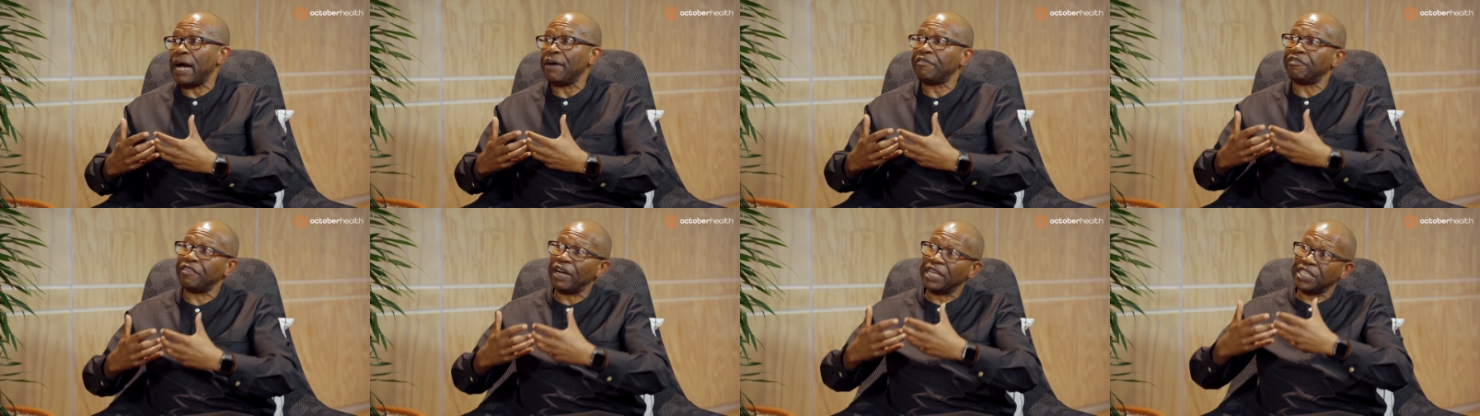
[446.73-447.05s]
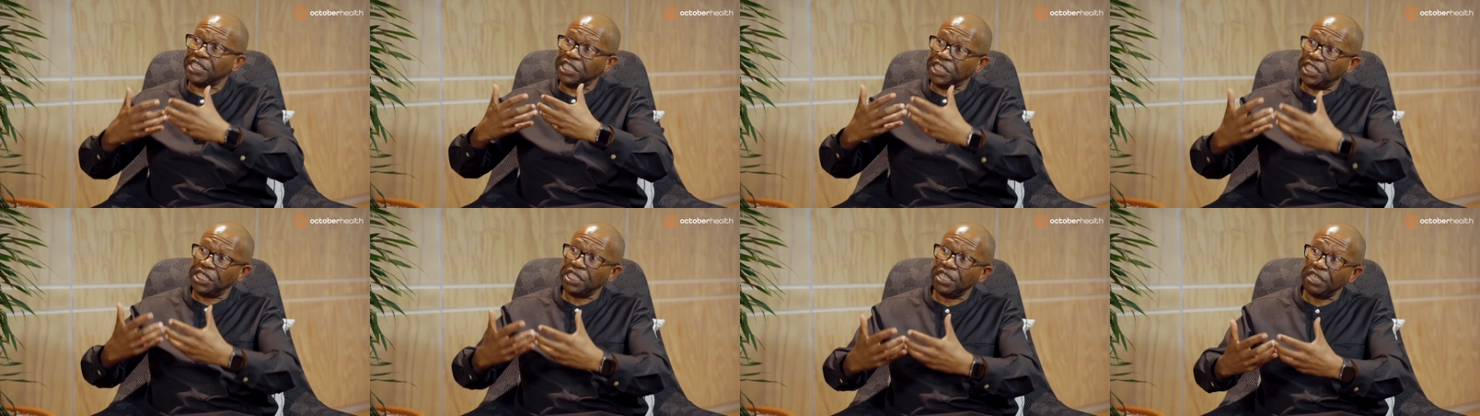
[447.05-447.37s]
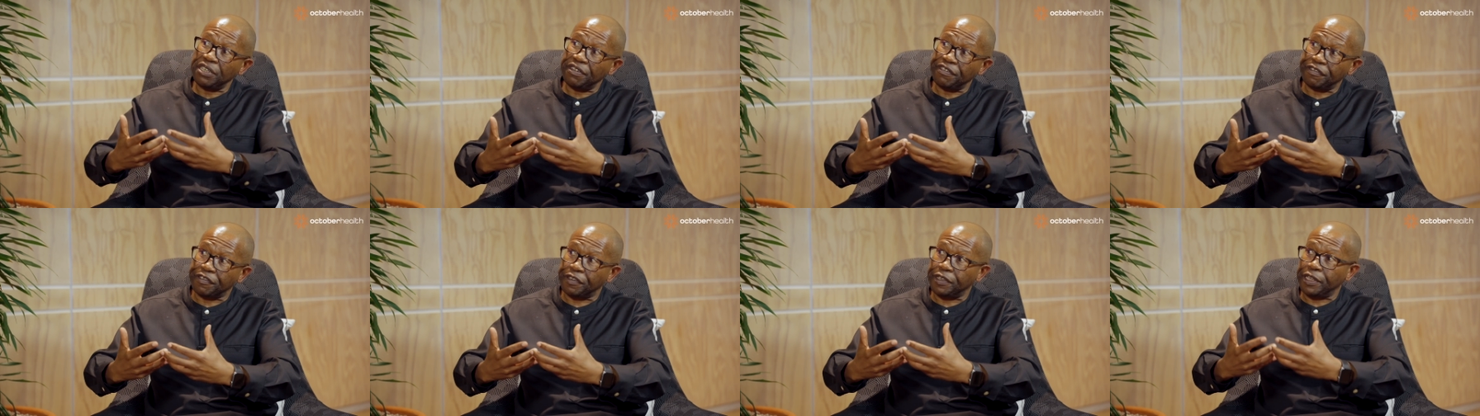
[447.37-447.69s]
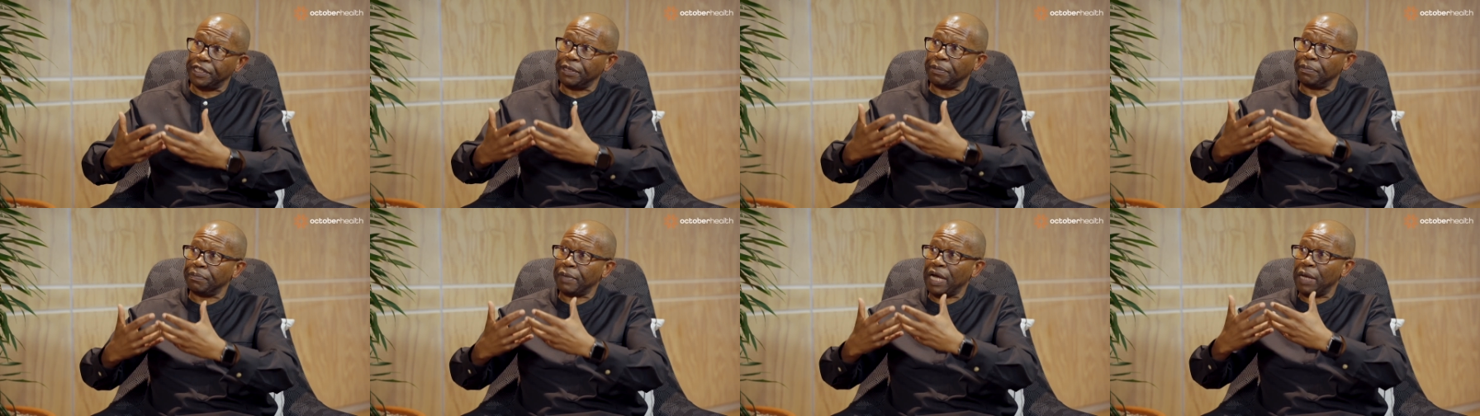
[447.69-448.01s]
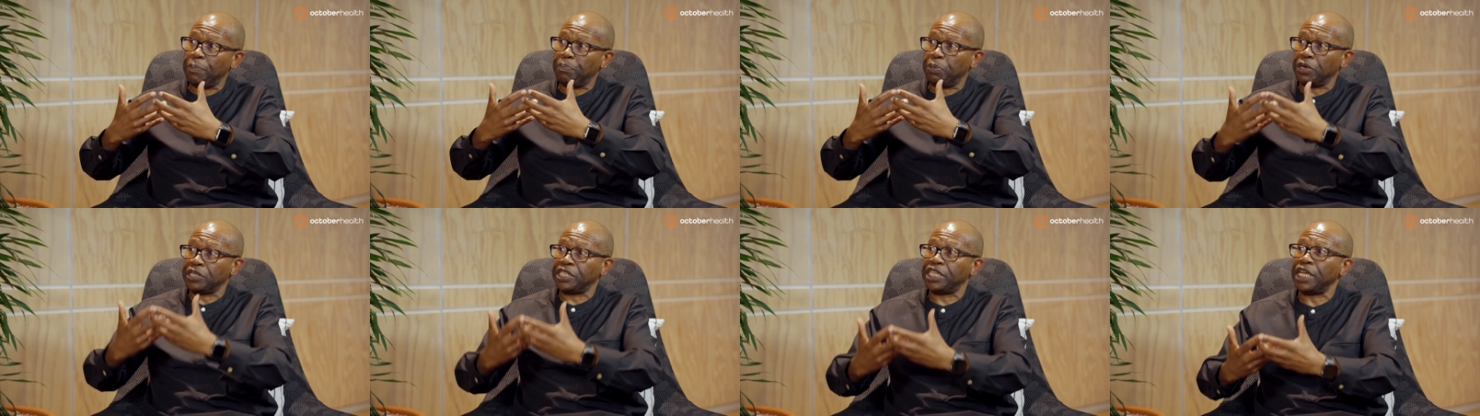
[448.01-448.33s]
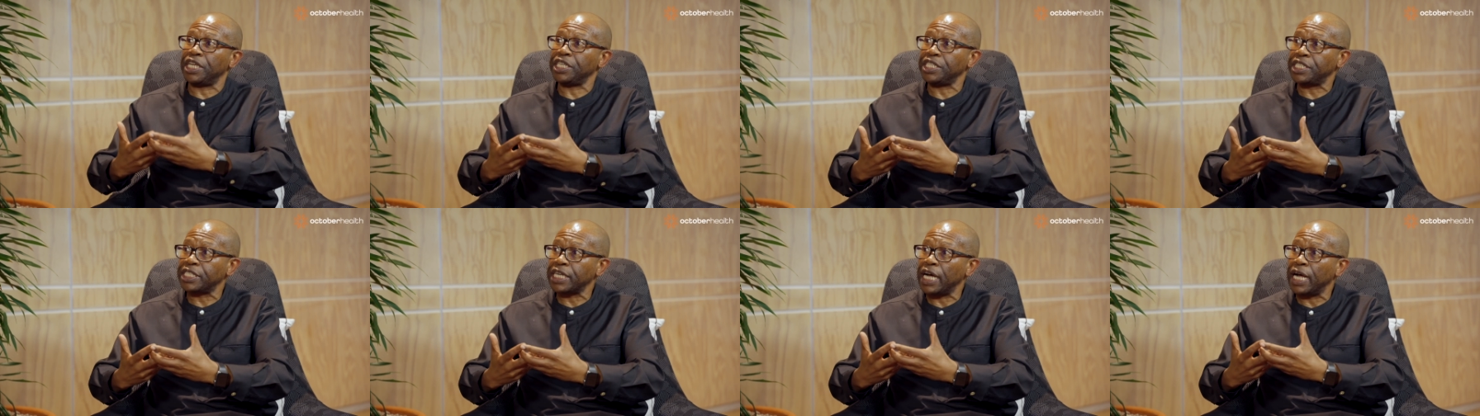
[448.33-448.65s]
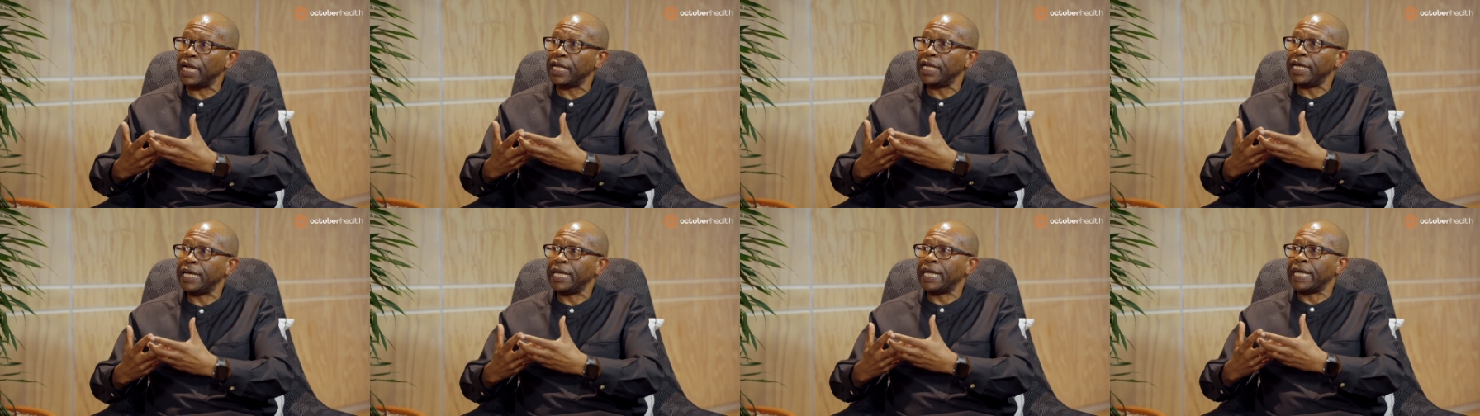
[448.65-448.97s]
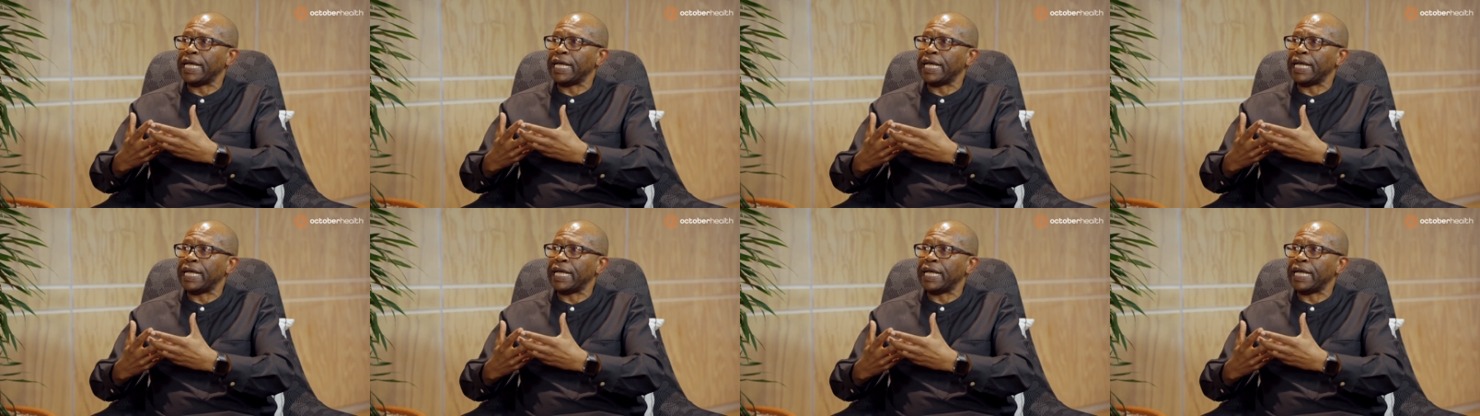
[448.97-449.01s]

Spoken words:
I've achieved my potential,